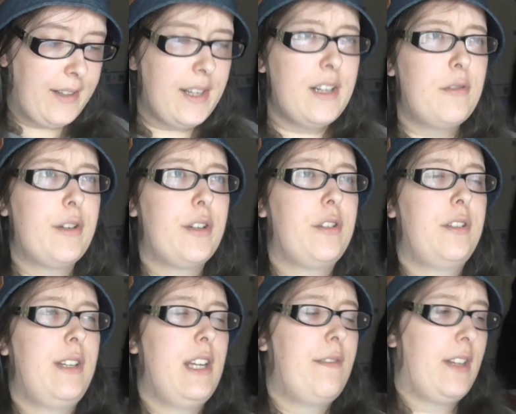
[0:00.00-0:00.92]
hello and
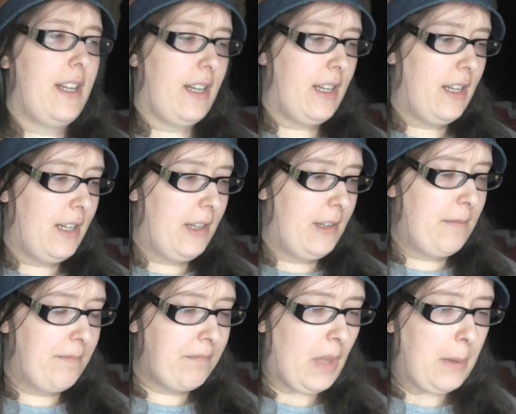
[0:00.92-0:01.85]
good evening.
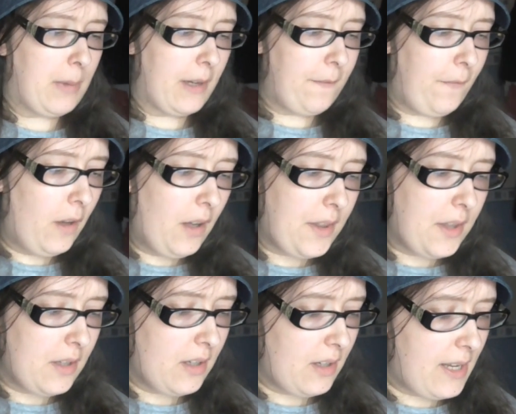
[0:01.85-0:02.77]
Um, my
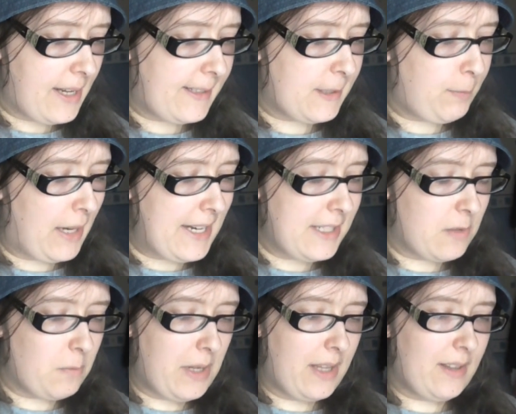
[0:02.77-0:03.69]
father
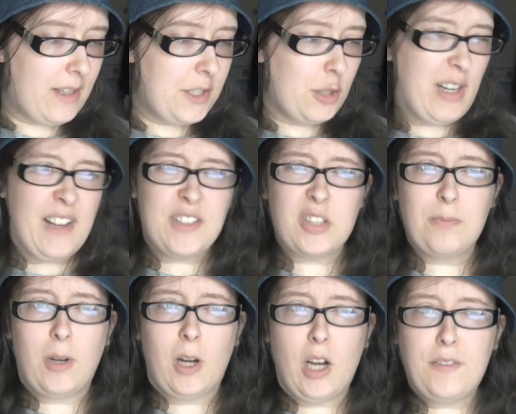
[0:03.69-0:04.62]
explained to me that you have
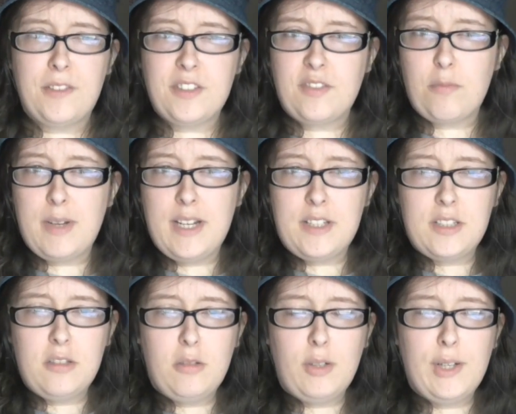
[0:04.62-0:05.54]
some offers for me
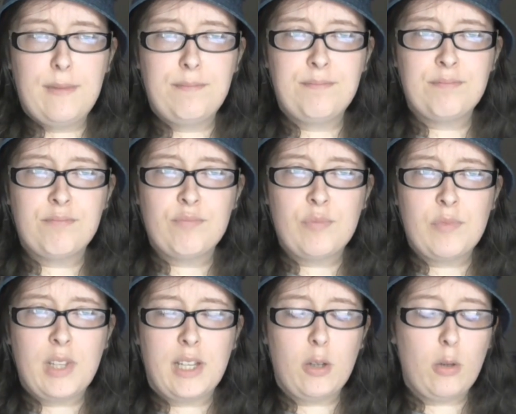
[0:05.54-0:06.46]
to um,
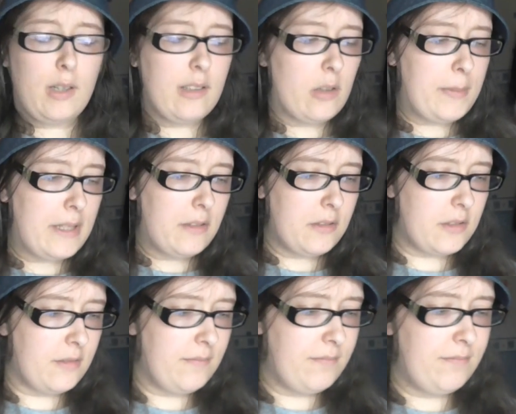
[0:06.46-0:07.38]
inquire
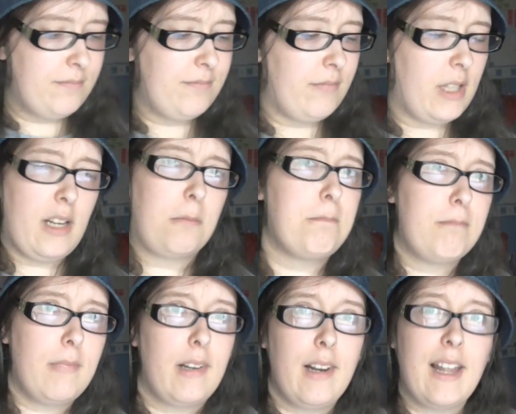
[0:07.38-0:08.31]
about. You know,
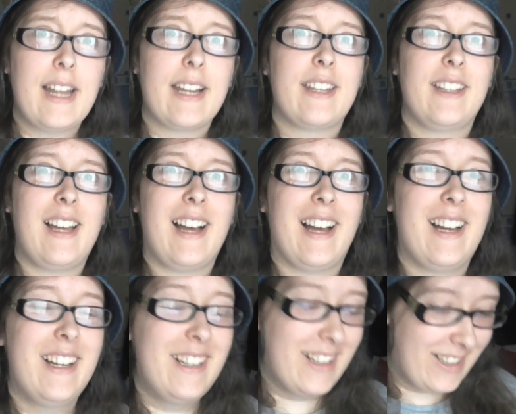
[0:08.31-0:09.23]
like
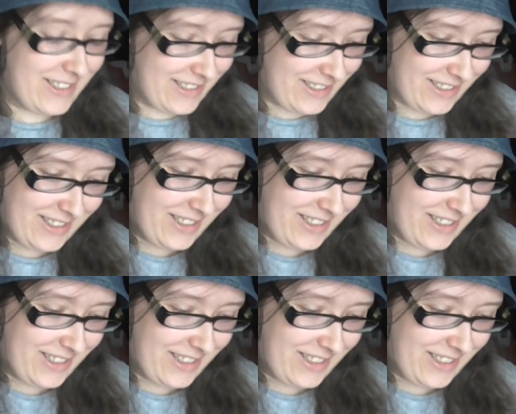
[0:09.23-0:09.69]
that.